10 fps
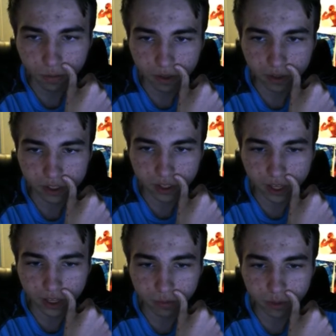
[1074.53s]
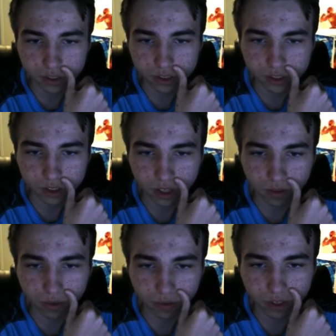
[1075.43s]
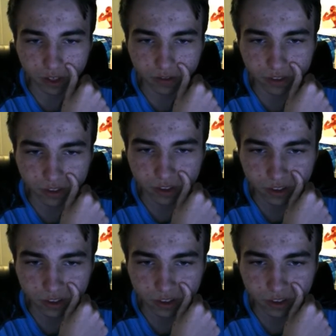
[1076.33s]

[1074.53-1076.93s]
Power to that MS. And we recover.